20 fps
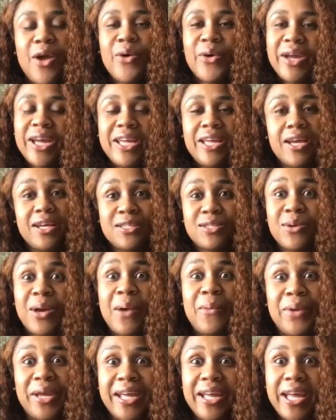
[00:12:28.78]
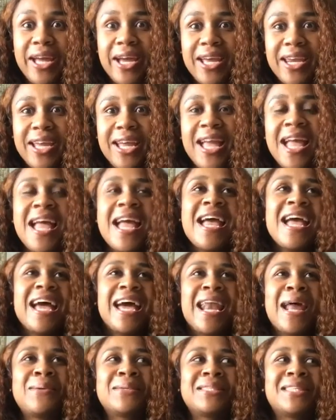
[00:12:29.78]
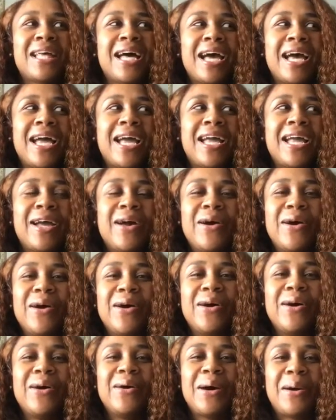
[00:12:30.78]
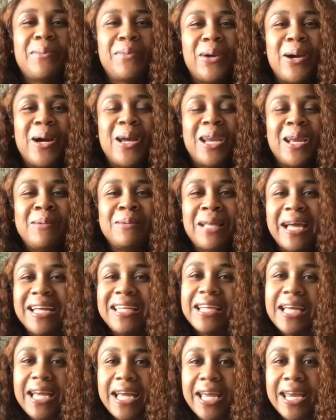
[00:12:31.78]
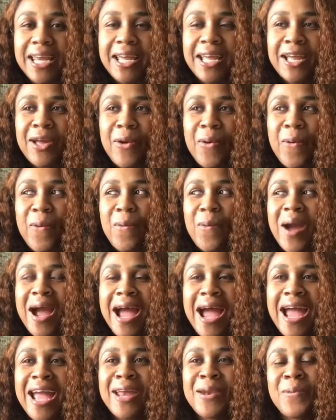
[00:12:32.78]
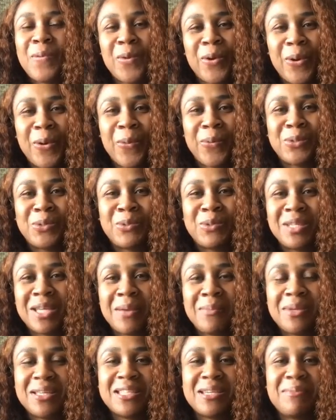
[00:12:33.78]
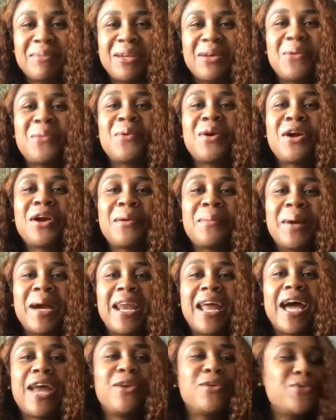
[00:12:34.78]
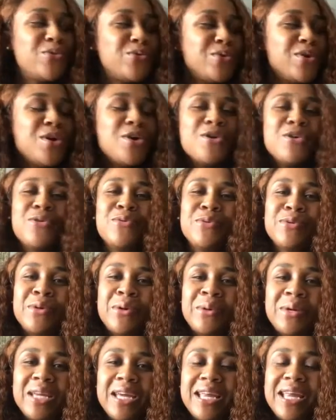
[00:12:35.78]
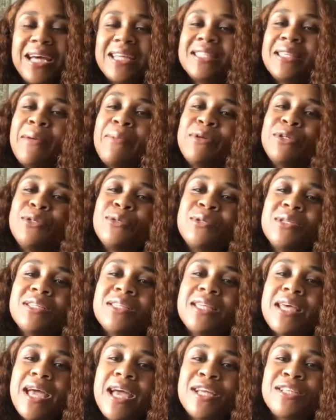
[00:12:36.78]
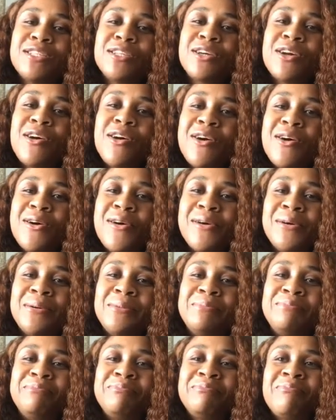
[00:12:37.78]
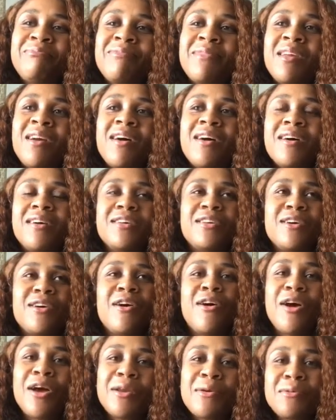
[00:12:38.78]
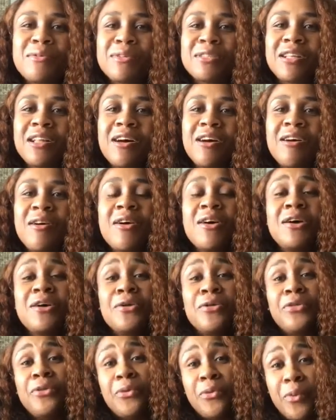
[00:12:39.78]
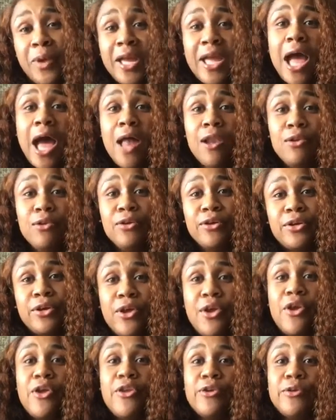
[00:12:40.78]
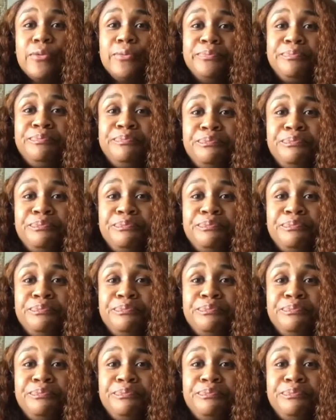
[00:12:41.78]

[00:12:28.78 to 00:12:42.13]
Okay, yeah, so I went and got it. And I was like, I brought it. I'm like, Daddy, why in the world would you tell me something? Don't worry about it. I knew you were gonna get it. I said, but you just had your artery was clogged. The way I look at it,